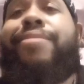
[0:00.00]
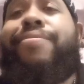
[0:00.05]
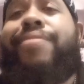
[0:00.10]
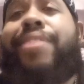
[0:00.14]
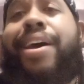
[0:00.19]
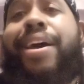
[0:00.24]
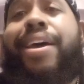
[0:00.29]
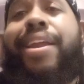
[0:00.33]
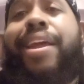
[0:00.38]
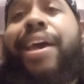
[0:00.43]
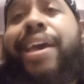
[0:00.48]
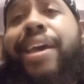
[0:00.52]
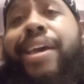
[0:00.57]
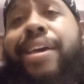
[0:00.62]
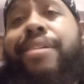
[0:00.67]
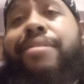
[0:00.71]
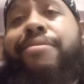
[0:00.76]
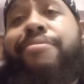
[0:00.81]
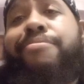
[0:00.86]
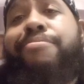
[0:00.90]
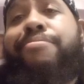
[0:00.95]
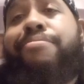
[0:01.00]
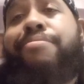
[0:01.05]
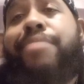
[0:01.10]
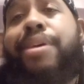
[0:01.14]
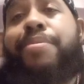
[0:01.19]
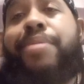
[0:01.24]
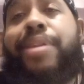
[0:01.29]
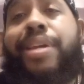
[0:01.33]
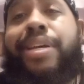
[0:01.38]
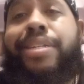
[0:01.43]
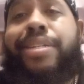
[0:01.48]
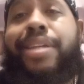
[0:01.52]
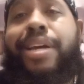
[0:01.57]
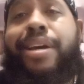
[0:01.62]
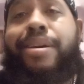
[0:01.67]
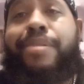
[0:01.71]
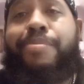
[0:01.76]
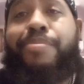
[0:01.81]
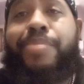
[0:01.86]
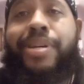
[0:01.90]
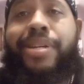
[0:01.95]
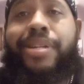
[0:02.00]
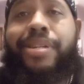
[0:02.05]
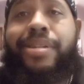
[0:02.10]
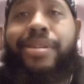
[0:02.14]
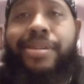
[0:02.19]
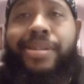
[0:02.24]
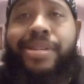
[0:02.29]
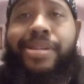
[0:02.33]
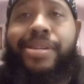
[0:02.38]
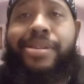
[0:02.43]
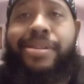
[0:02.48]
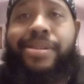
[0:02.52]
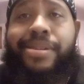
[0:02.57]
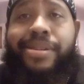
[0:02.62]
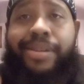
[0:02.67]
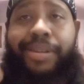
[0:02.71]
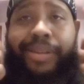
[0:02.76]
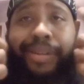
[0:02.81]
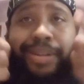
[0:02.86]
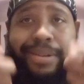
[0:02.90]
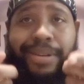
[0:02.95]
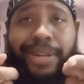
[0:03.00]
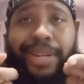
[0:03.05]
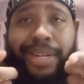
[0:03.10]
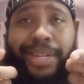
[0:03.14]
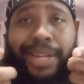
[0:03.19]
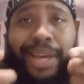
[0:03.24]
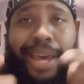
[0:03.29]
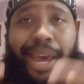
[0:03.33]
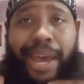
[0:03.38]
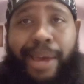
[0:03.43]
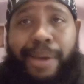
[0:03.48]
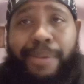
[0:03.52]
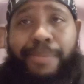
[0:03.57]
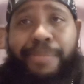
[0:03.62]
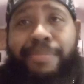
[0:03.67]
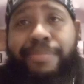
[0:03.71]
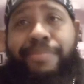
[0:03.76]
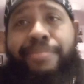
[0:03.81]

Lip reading: If not, hey, maybe next time. But until then, till next game.